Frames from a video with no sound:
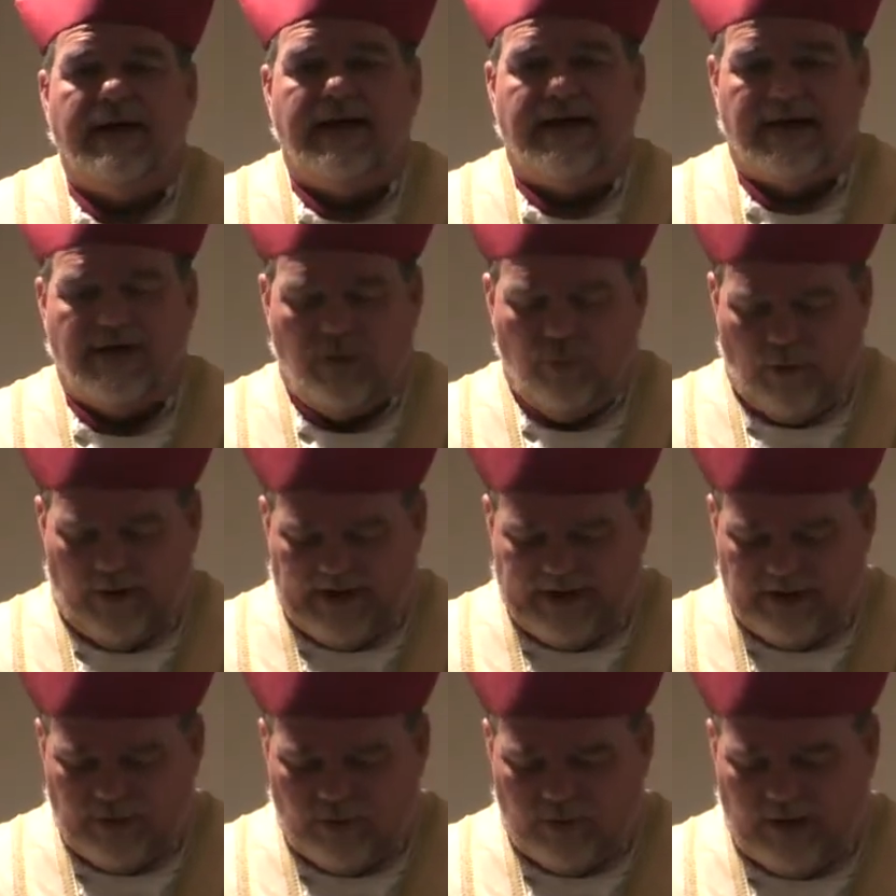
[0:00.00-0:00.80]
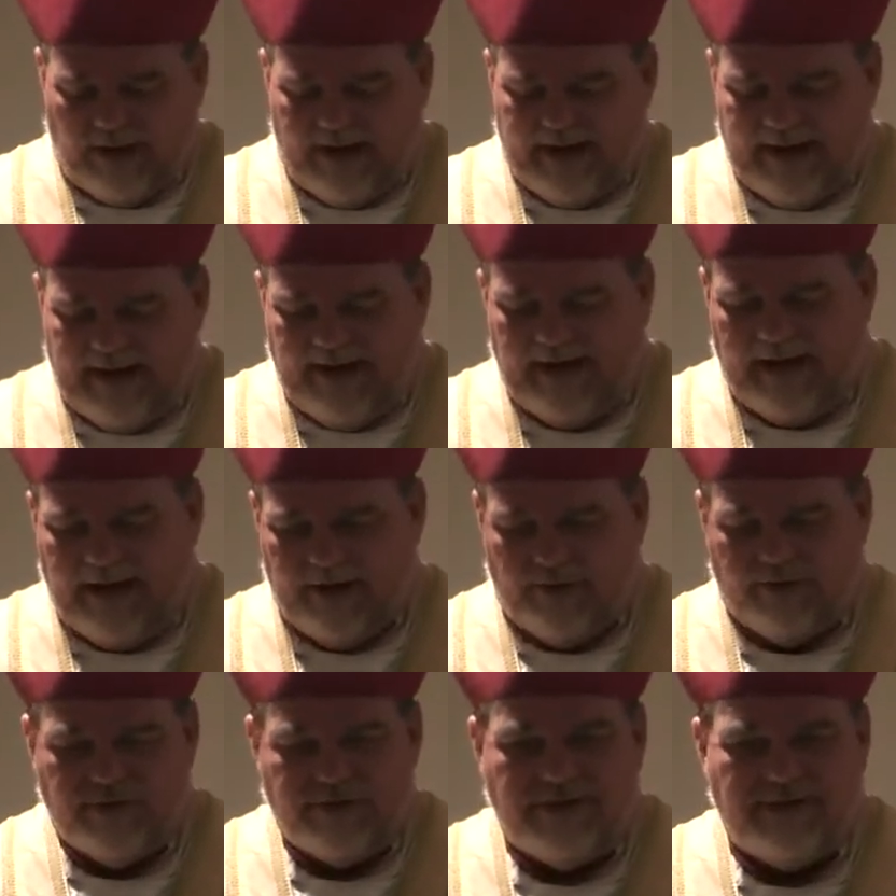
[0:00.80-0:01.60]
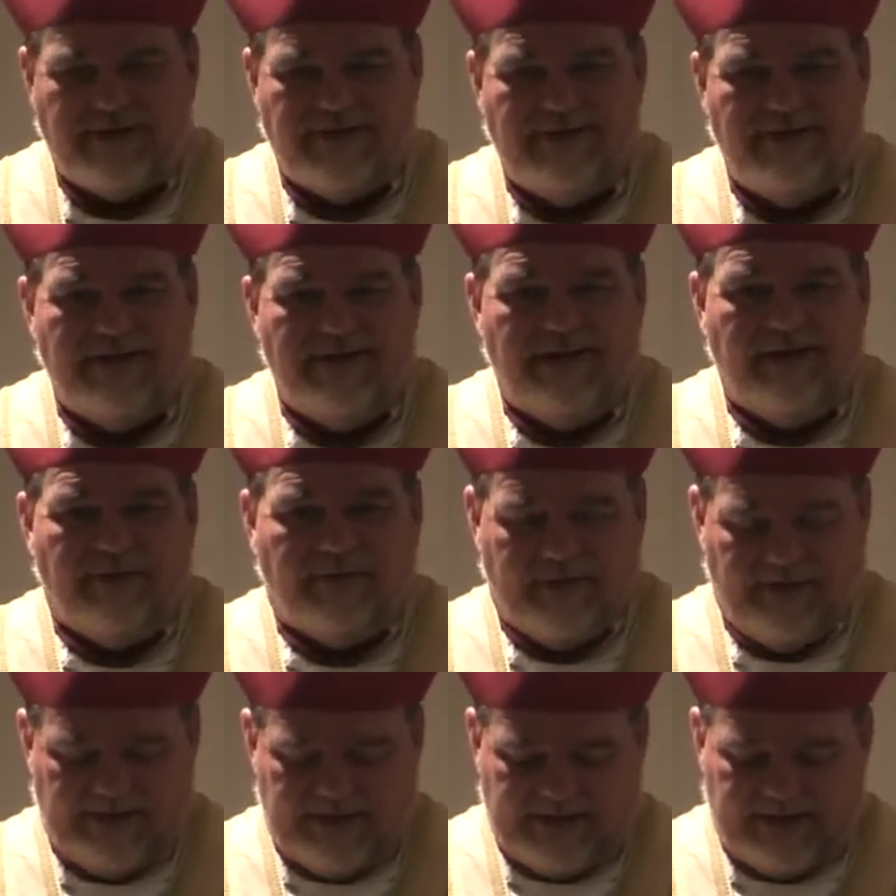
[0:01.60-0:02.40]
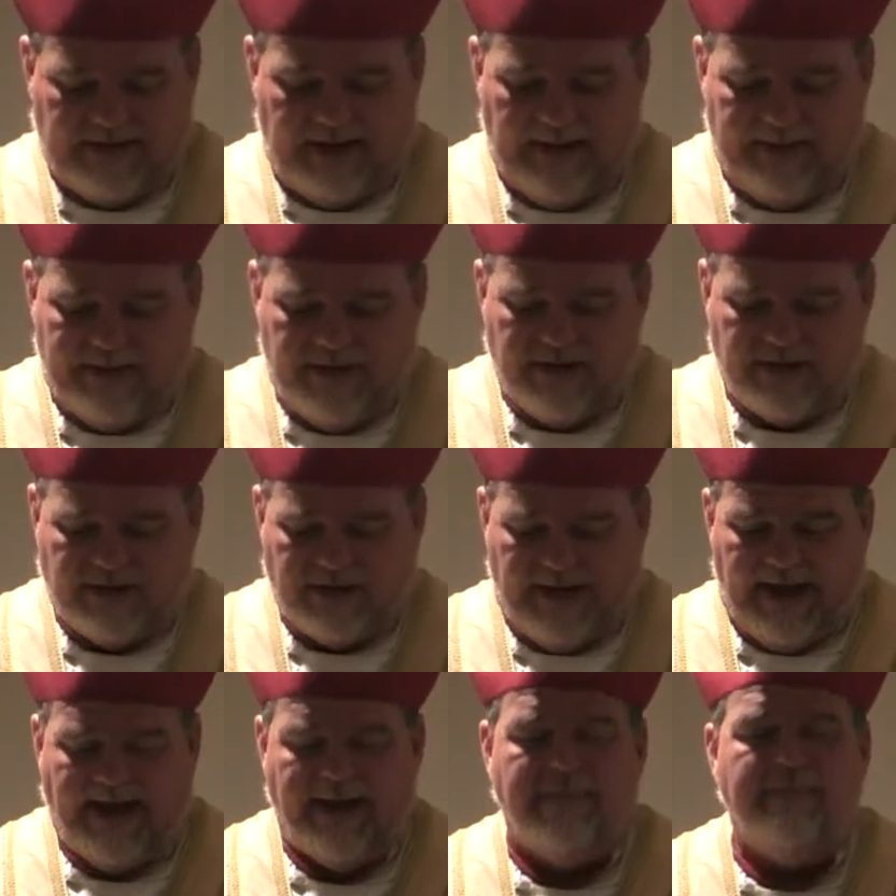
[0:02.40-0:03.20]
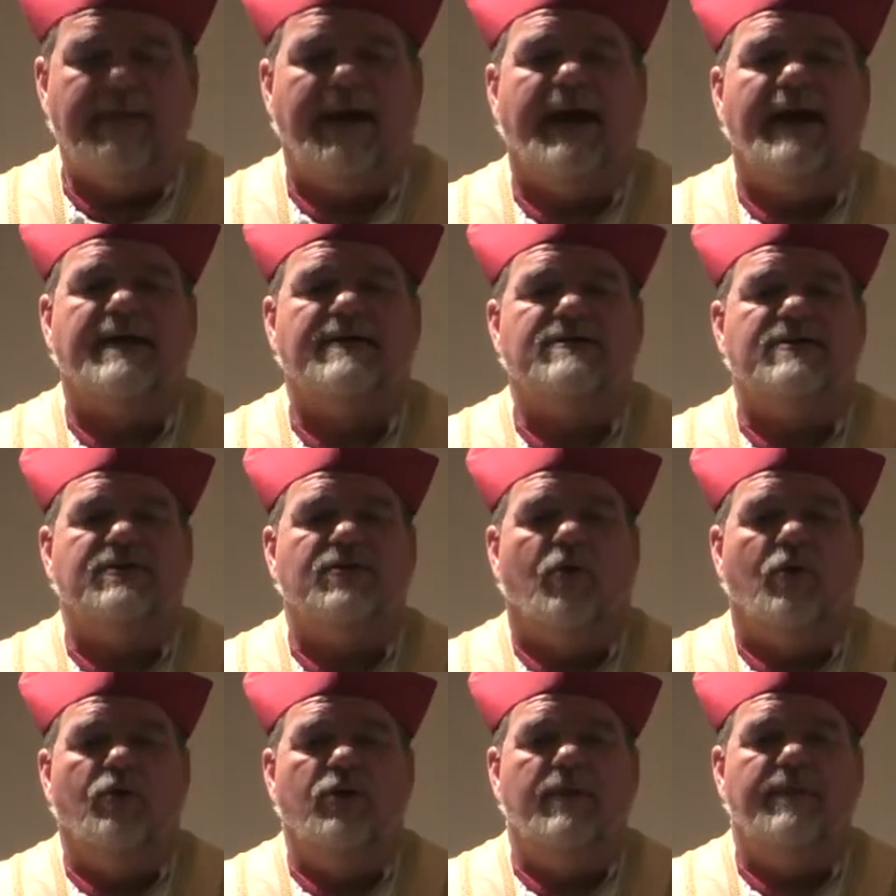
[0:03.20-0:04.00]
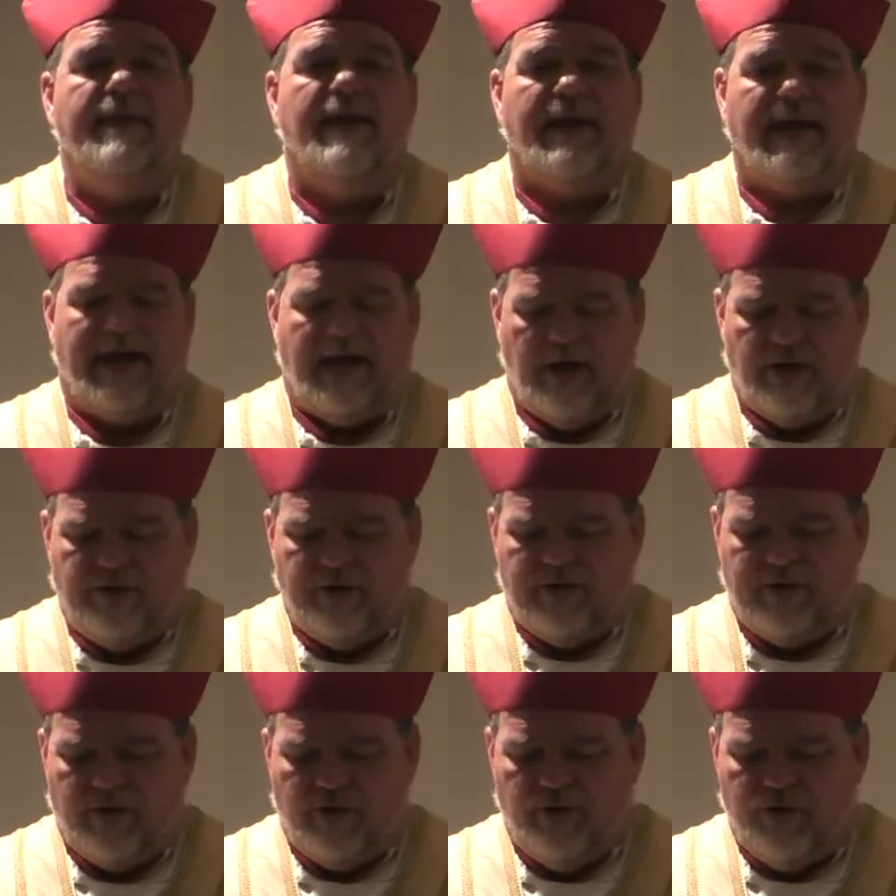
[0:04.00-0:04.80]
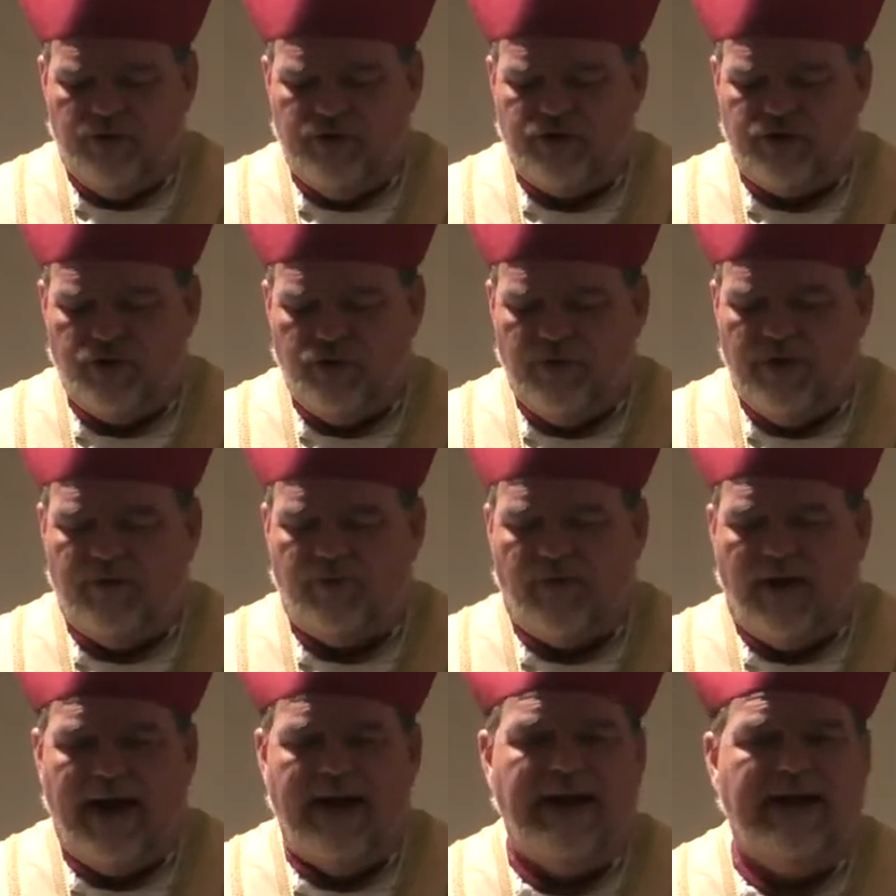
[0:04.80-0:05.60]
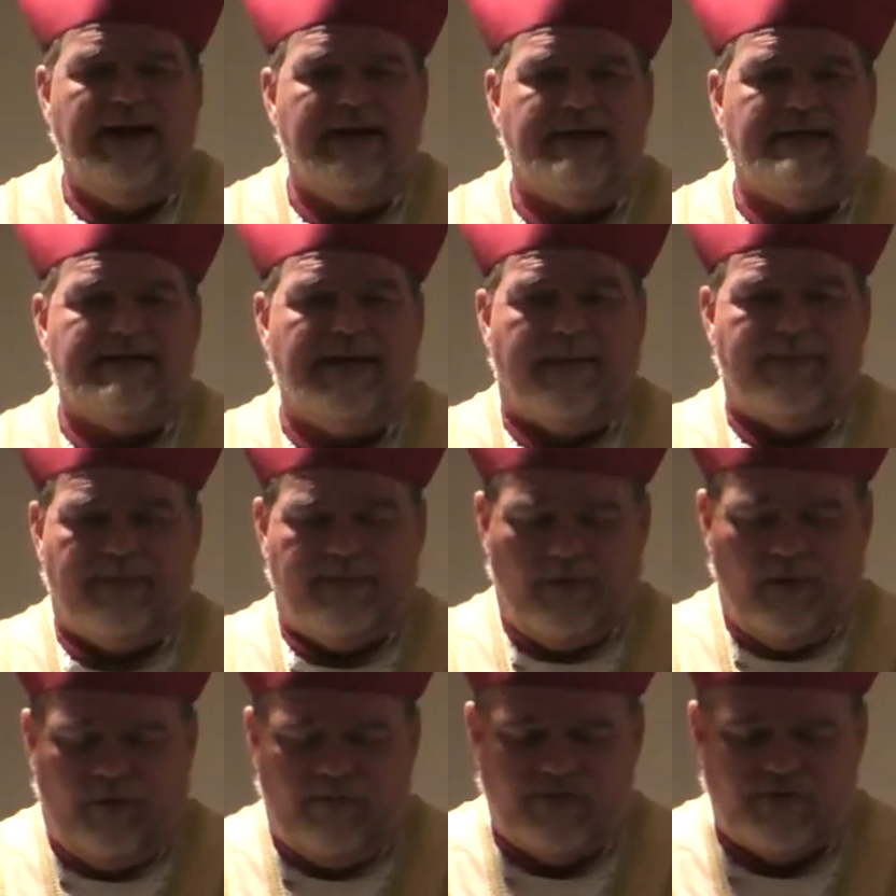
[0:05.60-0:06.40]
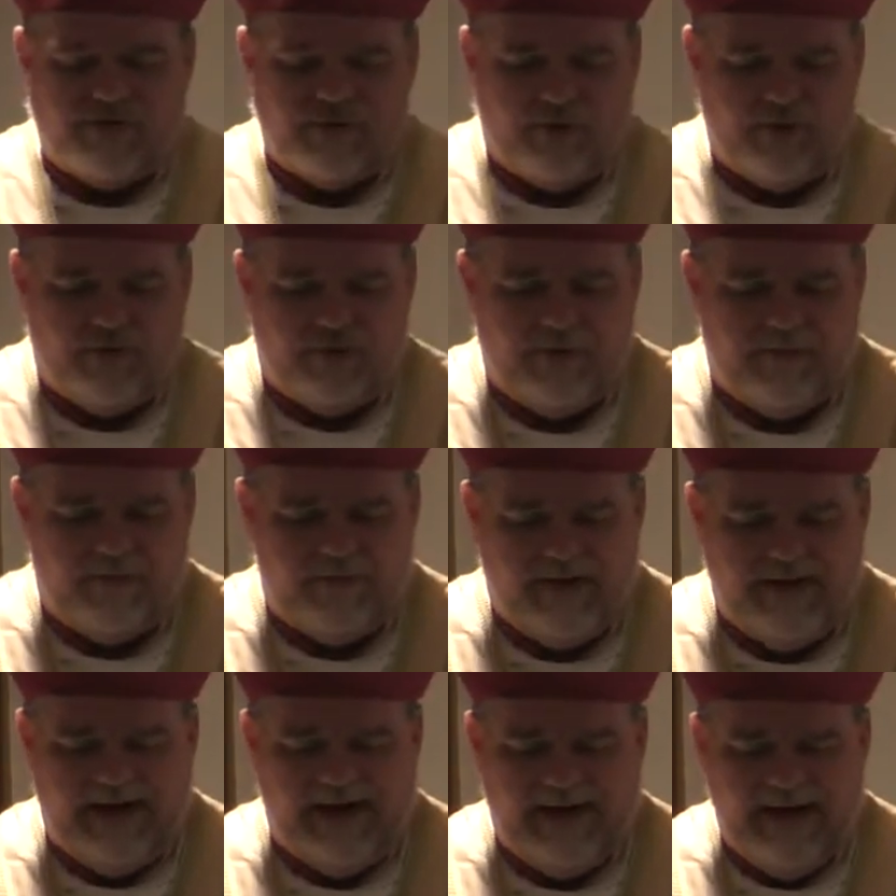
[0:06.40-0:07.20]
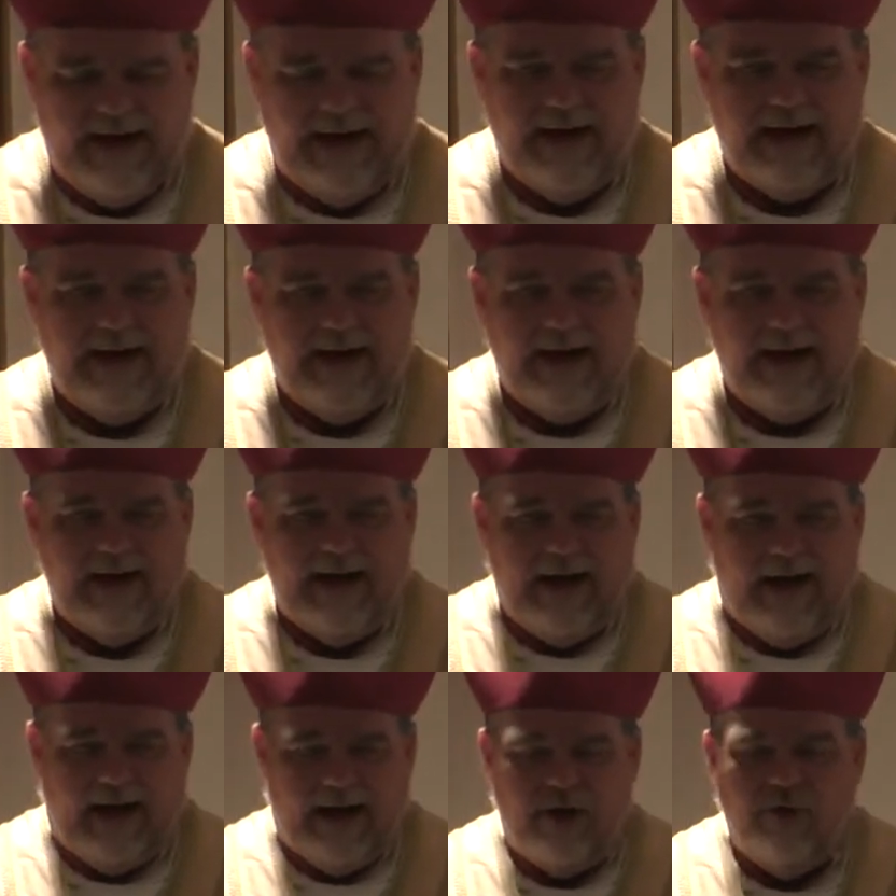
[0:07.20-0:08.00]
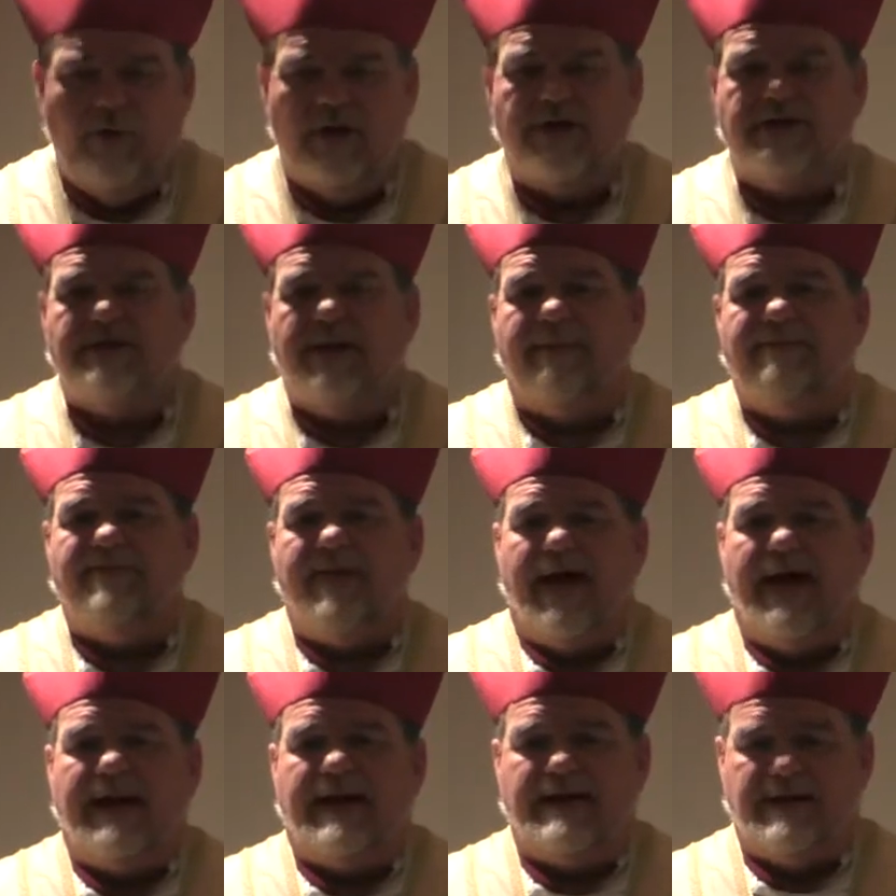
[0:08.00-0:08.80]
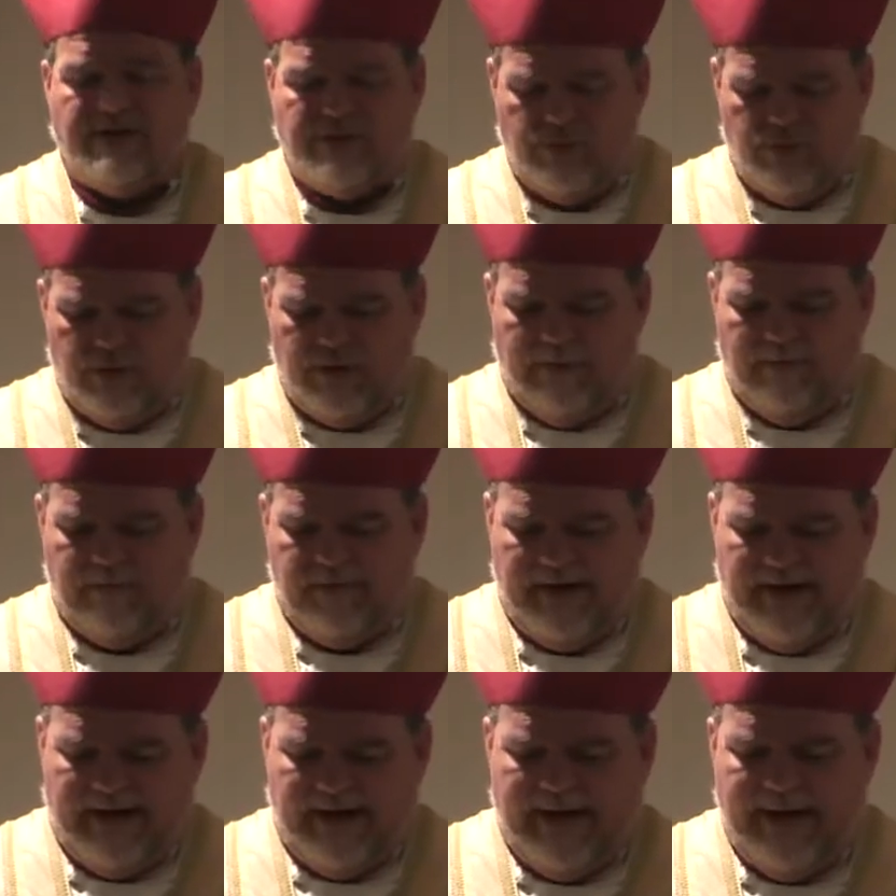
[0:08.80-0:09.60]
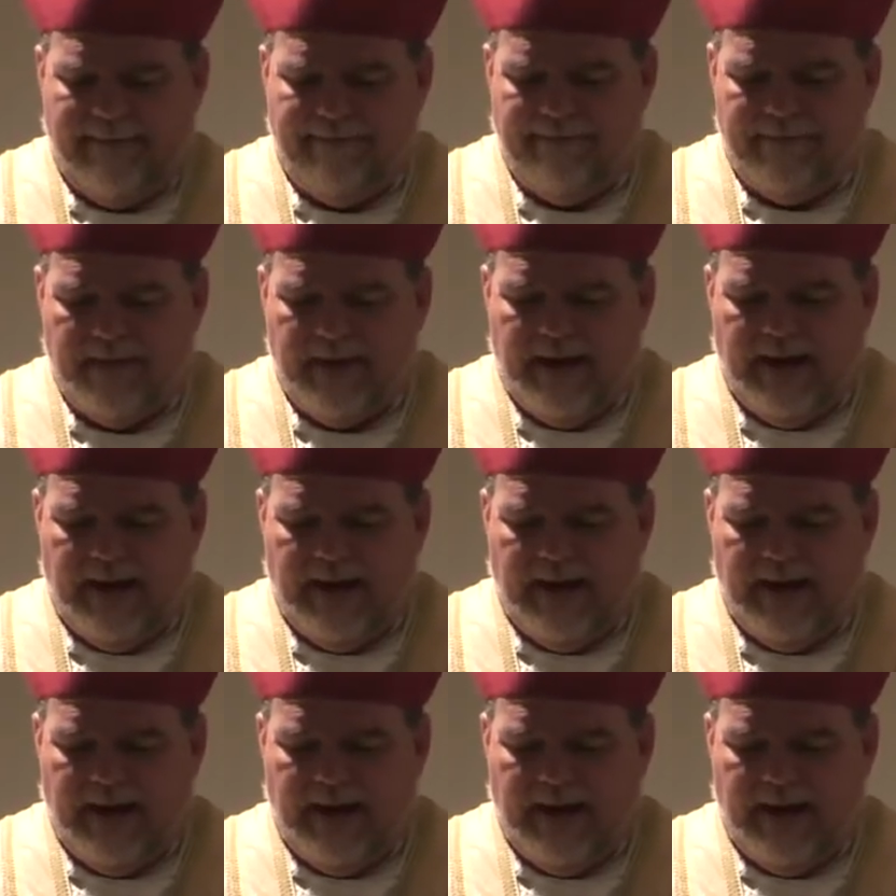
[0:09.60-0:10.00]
in Quatuor Atincanos, where he said this Latin Mass can only be allowed to those who in writing accept Novus Ordo completely and who accept Vatican II completely,